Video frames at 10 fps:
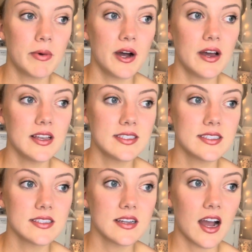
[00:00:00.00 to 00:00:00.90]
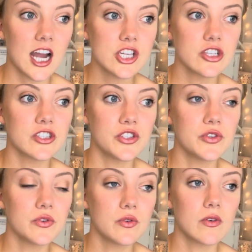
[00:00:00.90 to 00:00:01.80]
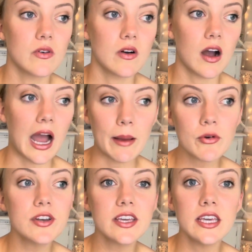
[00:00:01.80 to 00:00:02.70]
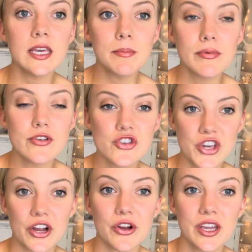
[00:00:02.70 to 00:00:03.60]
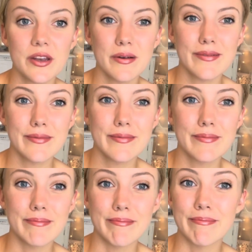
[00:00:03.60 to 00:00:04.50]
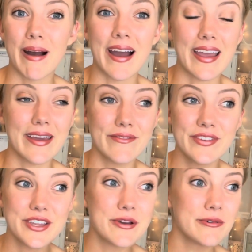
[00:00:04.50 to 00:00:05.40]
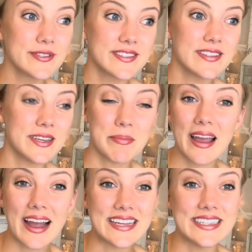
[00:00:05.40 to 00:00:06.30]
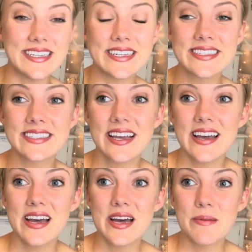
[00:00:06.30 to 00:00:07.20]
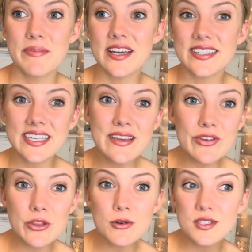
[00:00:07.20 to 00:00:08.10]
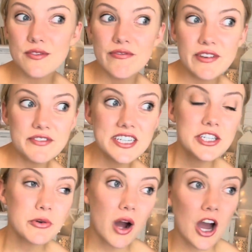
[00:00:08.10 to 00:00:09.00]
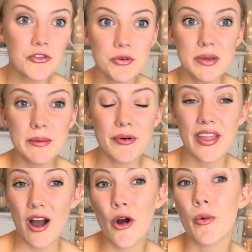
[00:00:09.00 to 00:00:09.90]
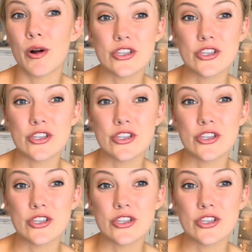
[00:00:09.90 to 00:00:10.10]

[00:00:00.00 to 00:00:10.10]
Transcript: But I just knew I'm going to keep sharing my videos and my ideas, because even those 50 to 100 people that are